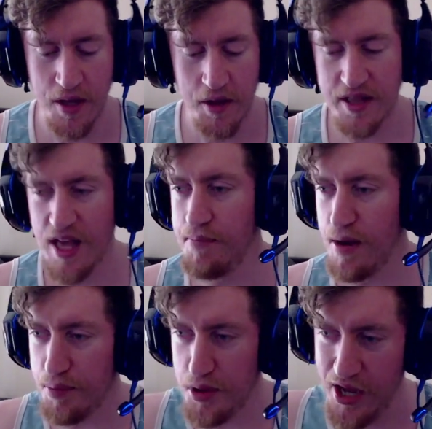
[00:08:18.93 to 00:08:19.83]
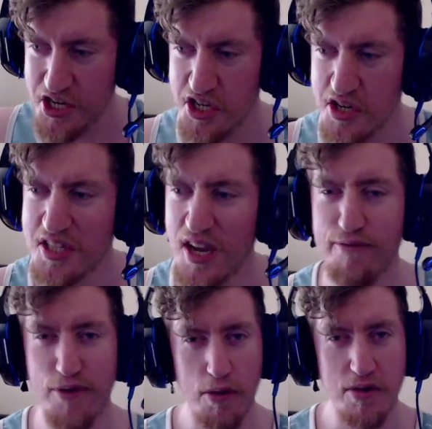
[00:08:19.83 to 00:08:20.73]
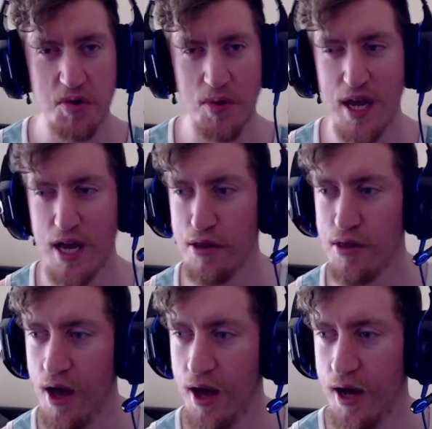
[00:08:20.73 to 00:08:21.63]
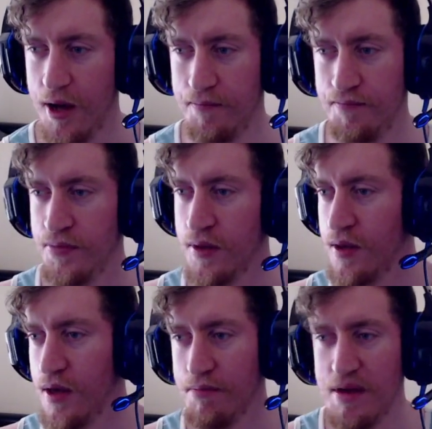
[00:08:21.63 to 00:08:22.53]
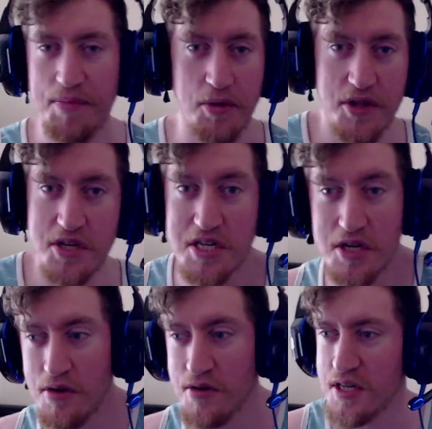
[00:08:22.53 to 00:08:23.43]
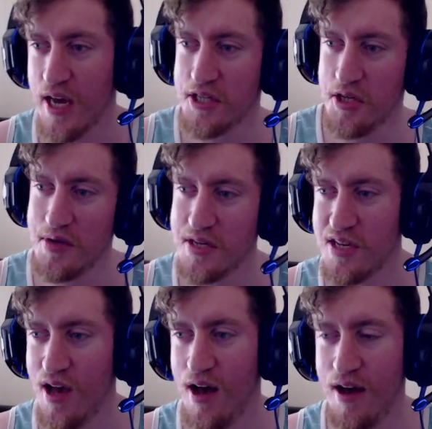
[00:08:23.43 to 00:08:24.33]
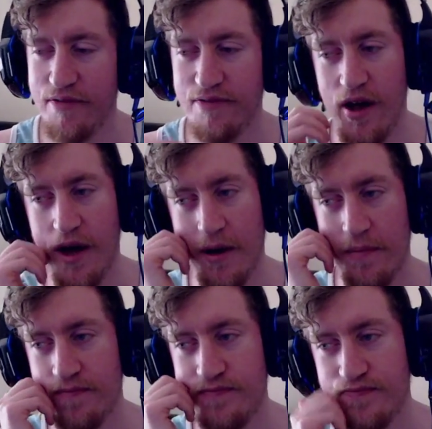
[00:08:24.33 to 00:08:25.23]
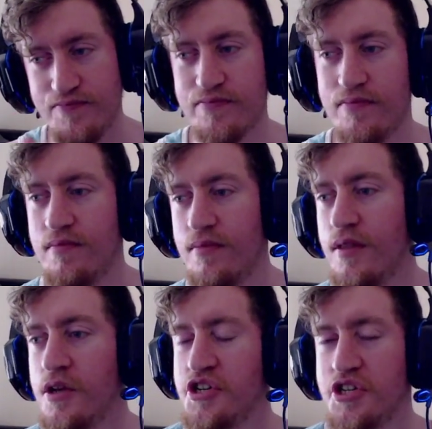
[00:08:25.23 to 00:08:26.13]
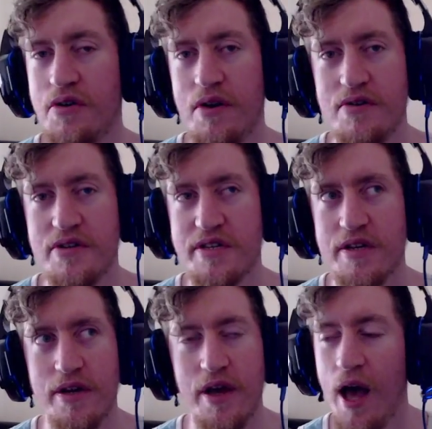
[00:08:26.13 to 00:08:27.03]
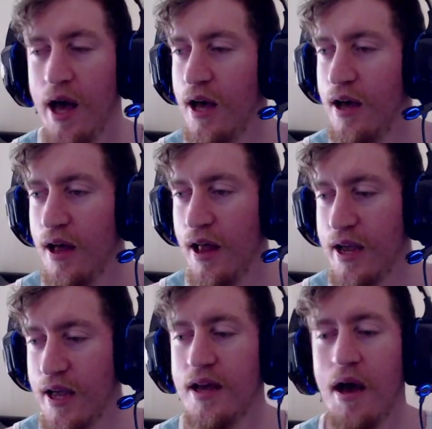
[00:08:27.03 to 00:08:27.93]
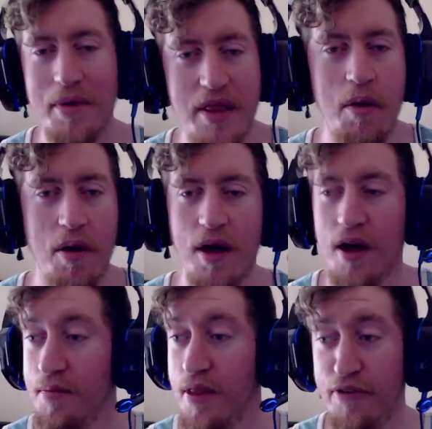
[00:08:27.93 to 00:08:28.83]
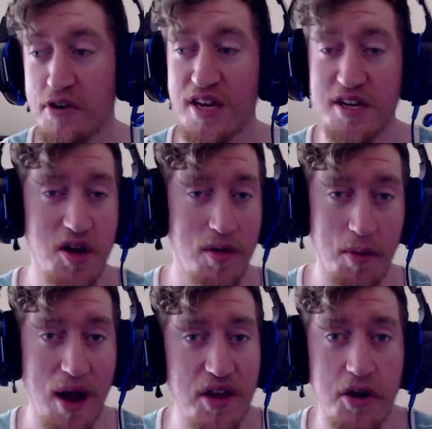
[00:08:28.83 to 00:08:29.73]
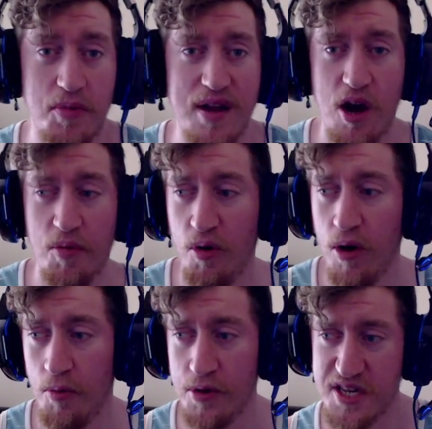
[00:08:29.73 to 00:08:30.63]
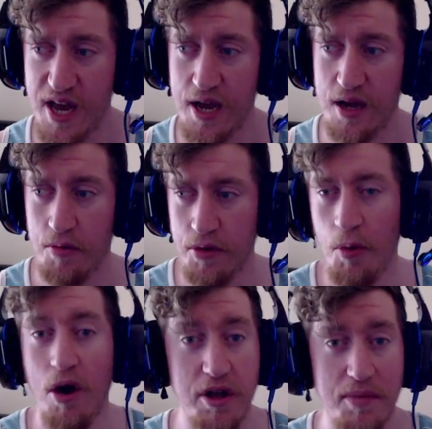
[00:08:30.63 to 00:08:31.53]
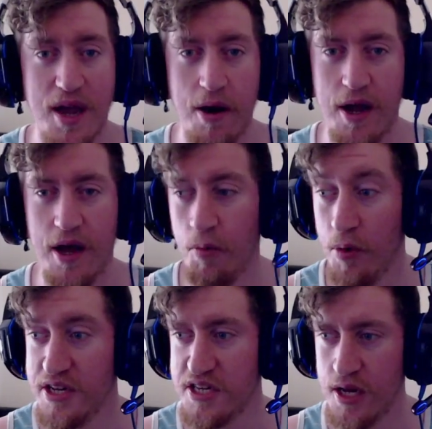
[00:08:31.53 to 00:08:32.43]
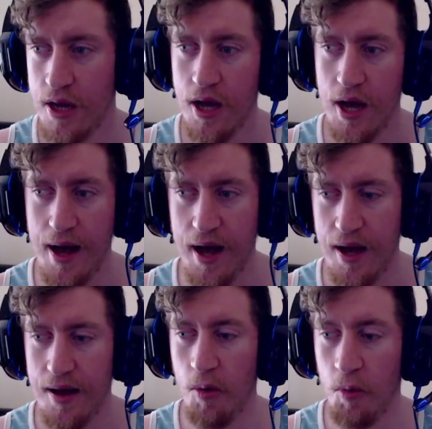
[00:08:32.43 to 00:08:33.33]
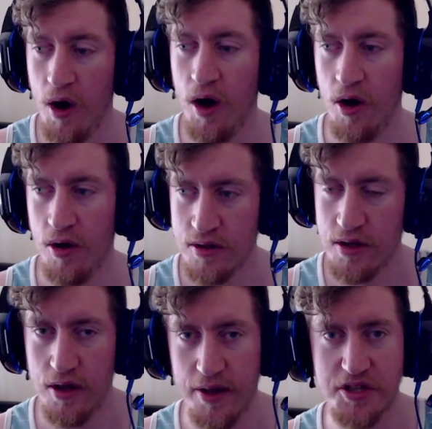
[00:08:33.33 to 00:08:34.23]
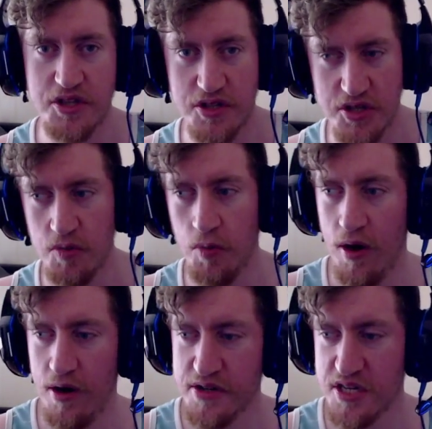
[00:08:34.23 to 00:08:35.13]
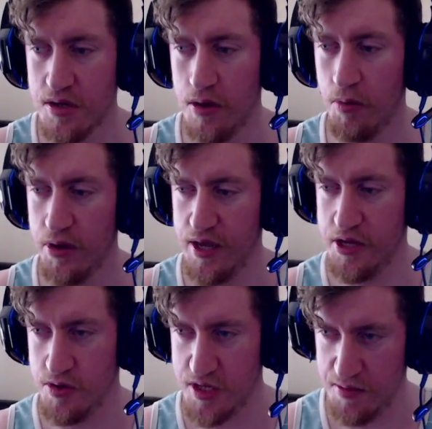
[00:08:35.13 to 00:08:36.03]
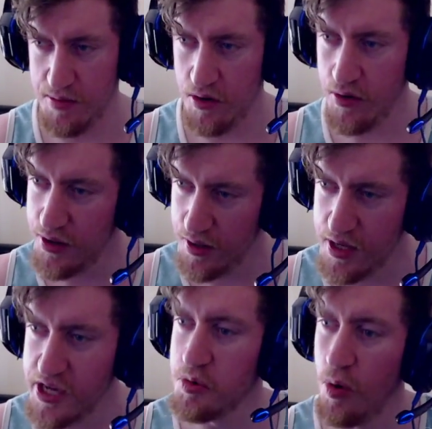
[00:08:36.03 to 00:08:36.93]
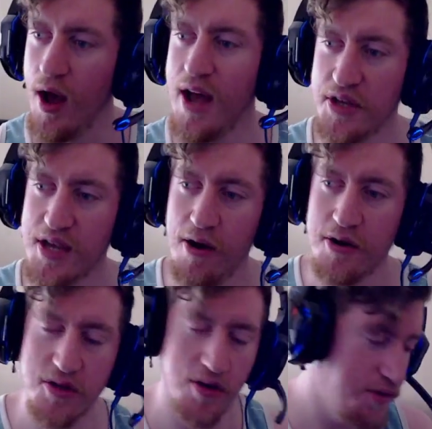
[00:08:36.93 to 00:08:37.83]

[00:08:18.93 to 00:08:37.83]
like, they had big plushes you could take photos with. Um, people in the suits, like, doing stuff. Um, shoot, it was, like, I mean, they were, uh, the first thing I saw when I arrived at Narita Airport, once I, the welcoming area, was uh, a wall, like, the two walls with an entrance in the middle, and each wall had the character on